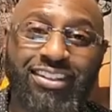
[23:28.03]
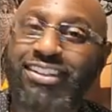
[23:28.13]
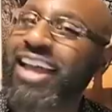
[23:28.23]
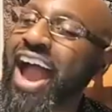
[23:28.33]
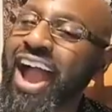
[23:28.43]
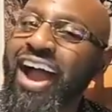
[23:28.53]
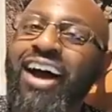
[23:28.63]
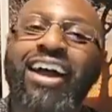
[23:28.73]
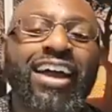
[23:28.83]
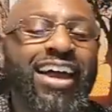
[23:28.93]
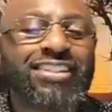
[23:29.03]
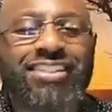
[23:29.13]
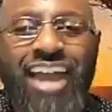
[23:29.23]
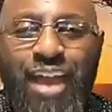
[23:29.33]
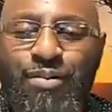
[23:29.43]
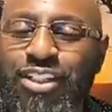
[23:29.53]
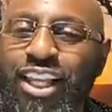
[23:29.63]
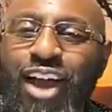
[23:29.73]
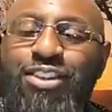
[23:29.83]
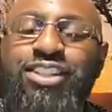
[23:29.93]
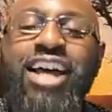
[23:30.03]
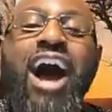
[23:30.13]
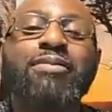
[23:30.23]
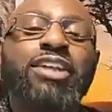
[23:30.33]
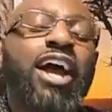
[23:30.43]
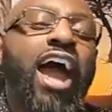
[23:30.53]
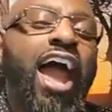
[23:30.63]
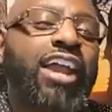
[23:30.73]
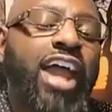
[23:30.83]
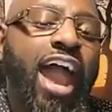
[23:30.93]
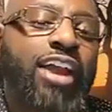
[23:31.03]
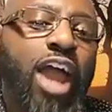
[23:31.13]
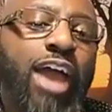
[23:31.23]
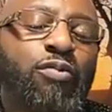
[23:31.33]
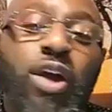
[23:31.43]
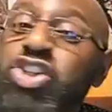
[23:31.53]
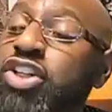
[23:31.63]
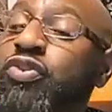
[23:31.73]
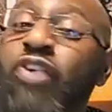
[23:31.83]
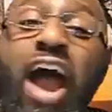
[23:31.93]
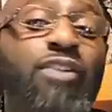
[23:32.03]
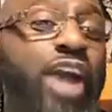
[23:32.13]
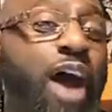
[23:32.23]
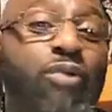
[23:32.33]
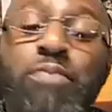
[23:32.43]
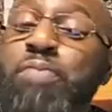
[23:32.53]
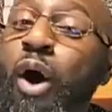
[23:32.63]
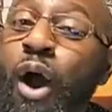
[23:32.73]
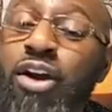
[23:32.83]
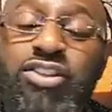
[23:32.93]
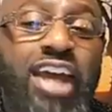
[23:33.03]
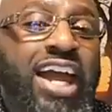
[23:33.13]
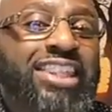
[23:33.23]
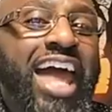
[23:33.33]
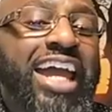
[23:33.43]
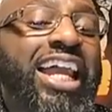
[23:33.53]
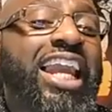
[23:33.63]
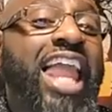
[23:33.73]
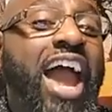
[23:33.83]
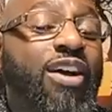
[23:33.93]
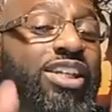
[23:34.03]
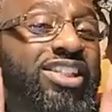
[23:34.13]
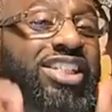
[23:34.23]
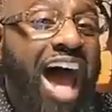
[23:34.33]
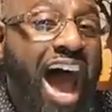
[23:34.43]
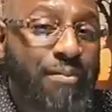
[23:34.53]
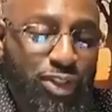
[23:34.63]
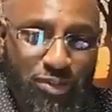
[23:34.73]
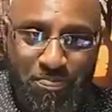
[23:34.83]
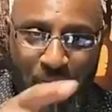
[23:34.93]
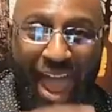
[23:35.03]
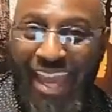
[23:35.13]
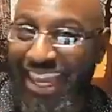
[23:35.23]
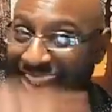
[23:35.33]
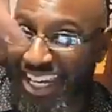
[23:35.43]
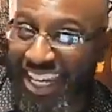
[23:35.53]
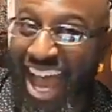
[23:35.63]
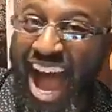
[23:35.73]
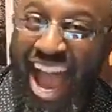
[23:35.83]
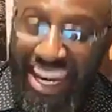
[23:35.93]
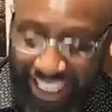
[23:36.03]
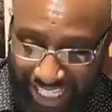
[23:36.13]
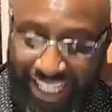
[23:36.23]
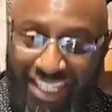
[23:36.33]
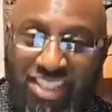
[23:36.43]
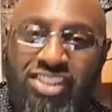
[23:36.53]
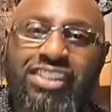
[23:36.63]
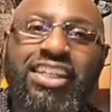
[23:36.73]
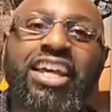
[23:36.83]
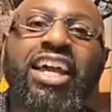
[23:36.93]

Yeah, his name is Clarence Thomas. And we just found out reports that Clarence Thomas, back in the 90s,